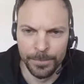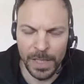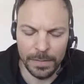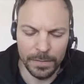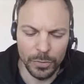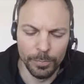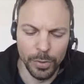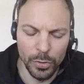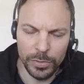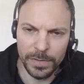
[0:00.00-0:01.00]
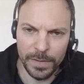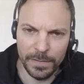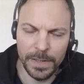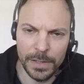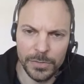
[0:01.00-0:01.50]
And the components that
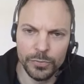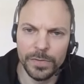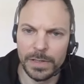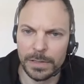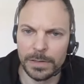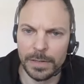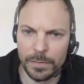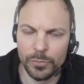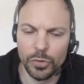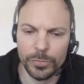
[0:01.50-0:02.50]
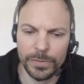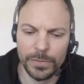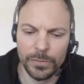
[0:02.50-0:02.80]
they are using at the moment,